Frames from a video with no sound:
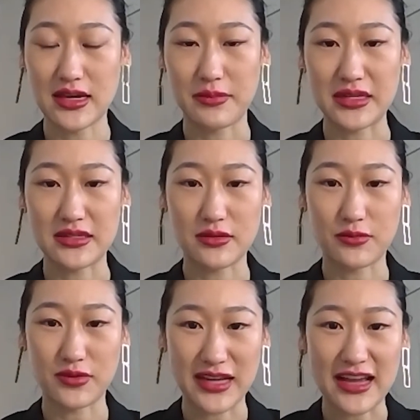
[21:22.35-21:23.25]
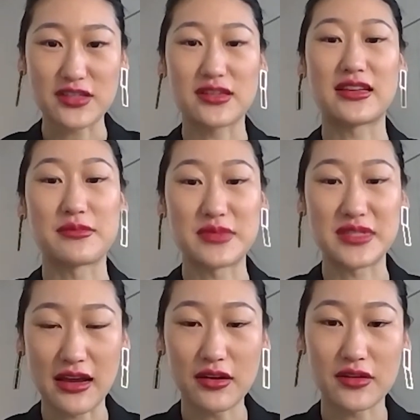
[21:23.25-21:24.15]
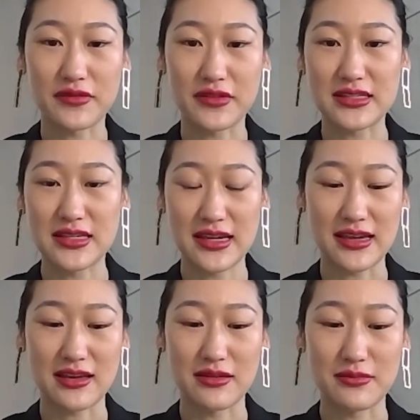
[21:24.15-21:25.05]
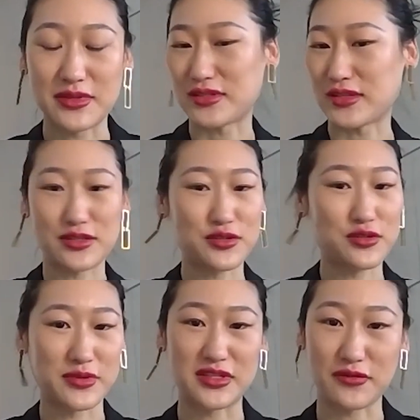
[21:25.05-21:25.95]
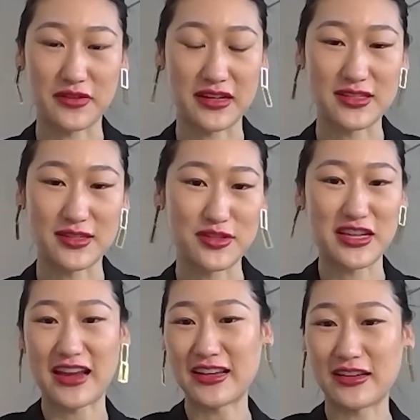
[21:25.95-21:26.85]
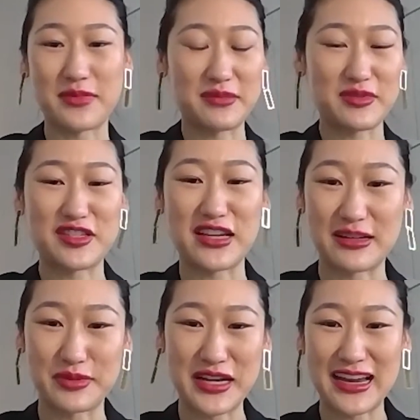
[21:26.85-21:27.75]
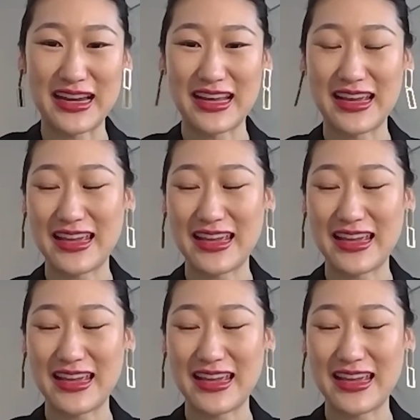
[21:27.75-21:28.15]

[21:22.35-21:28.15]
But what actually comes out of it is super different. So in China, it might be China pride.